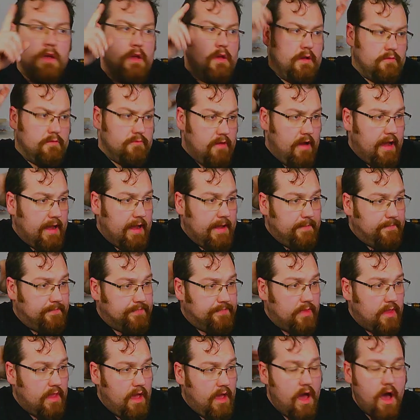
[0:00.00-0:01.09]
Right,
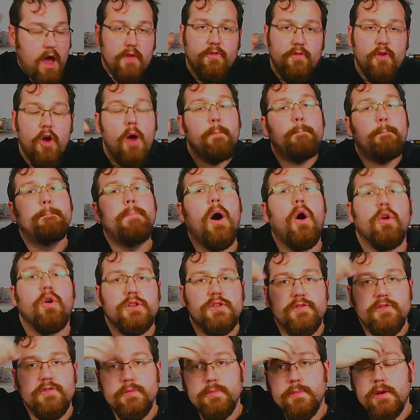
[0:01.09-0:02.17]
I've got a box
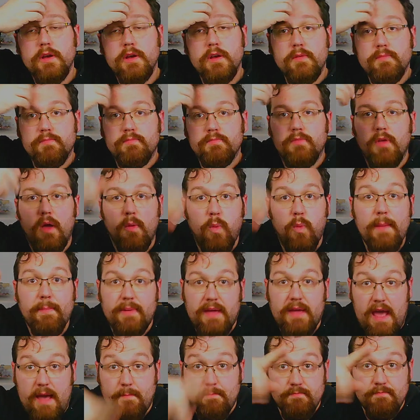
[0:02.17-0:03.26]
from a
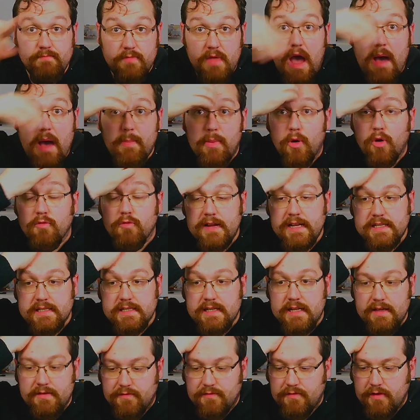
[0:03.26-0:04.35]
webcam that I bought
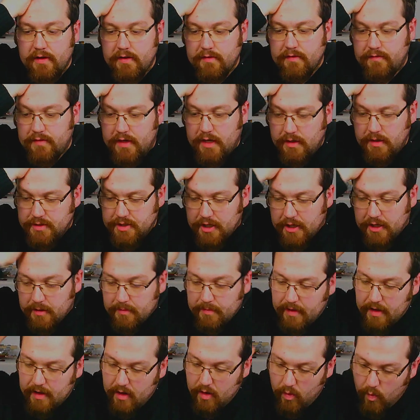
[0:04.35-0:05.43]
recently for YouTube,
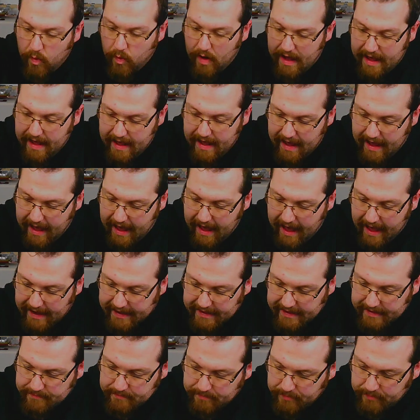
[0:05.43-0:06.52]
where I
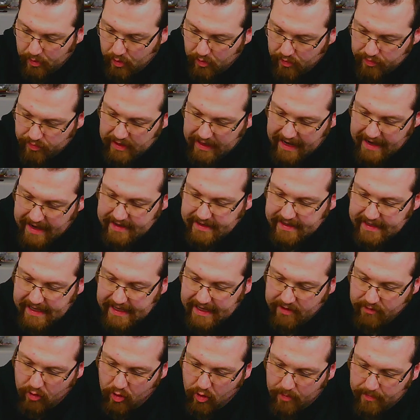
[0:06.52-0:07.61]
can put the landing
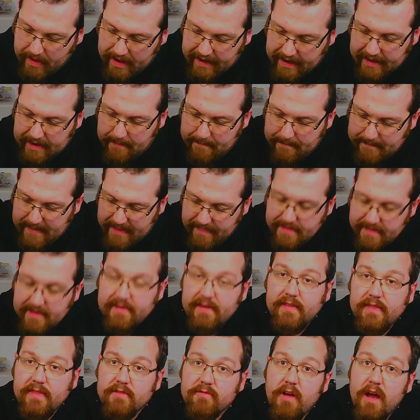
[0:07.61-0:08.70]
gear up and I can bend this
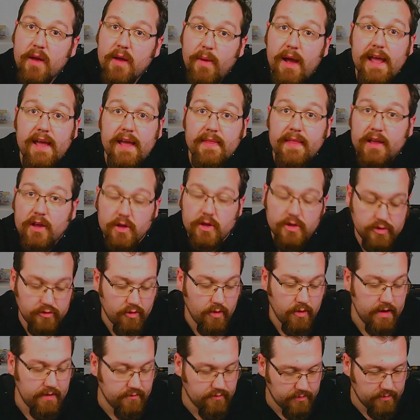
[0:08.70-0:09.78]
in the right way and then screw
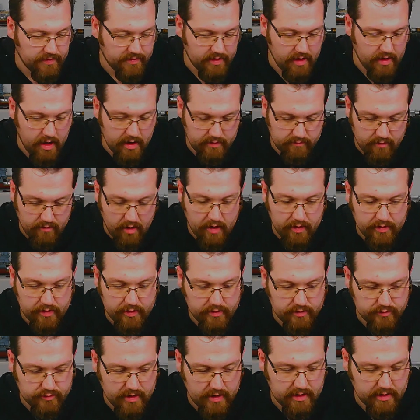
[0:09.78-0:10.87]
it in from the side, rather
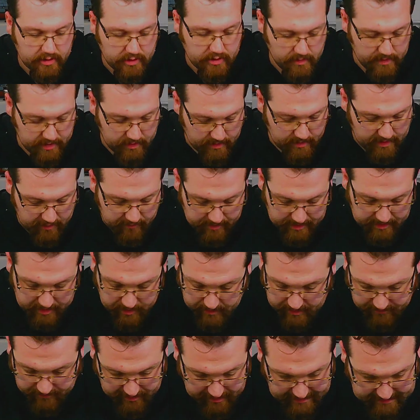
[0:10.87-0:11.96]
than trying to do it the way I've been doing
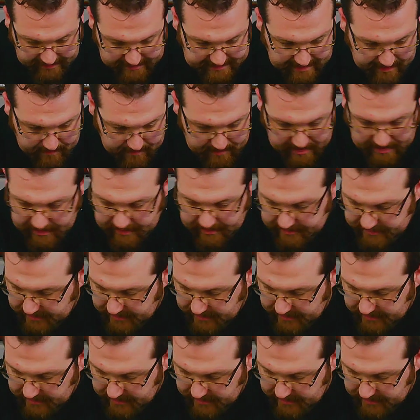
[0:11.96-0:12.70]
it for the last 10 minutes.